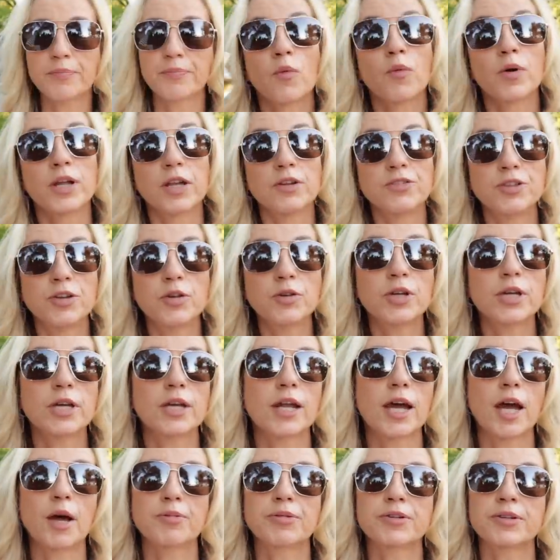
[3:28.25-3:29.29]
What I do get
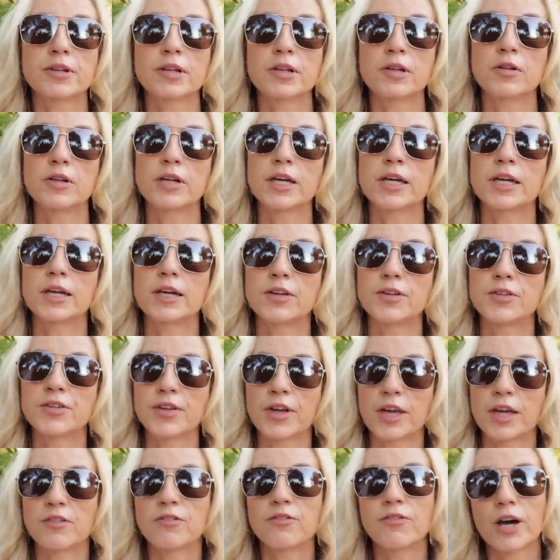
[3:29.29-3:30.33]
absolutely is
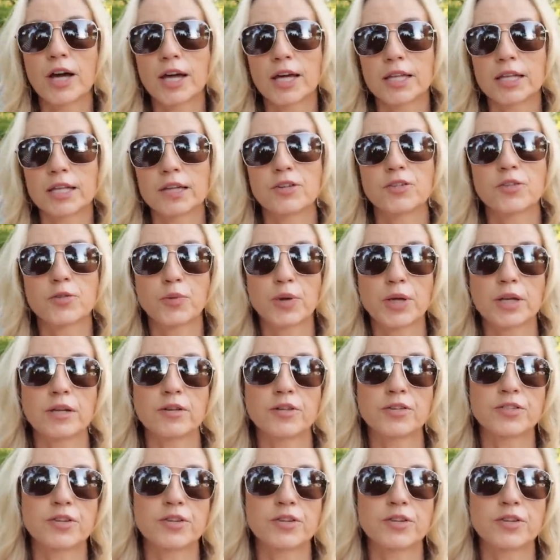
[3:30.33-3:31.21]
a violet sweetness.